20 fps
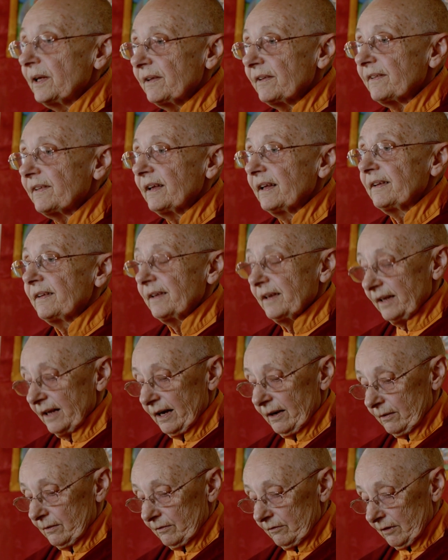send it
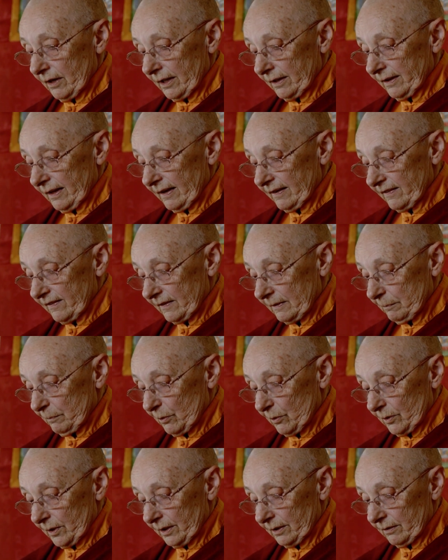out, right? That's the
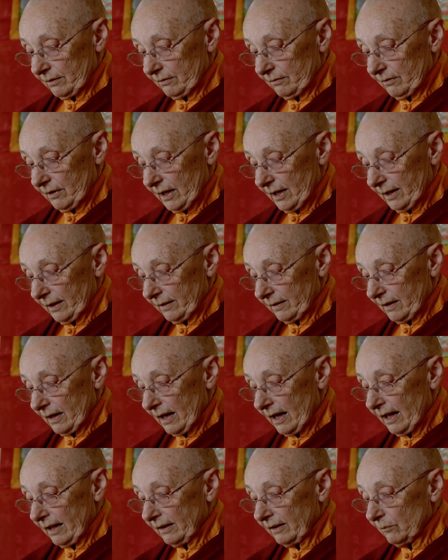point, right?
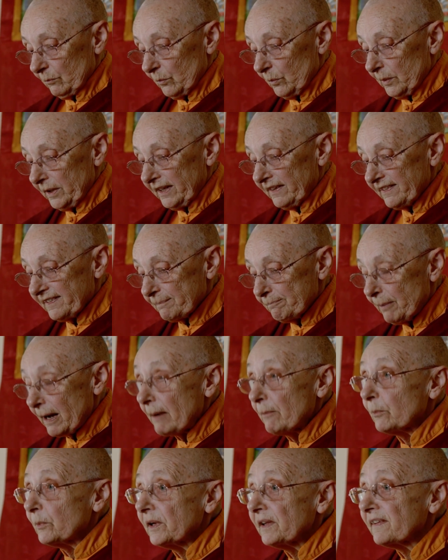And we start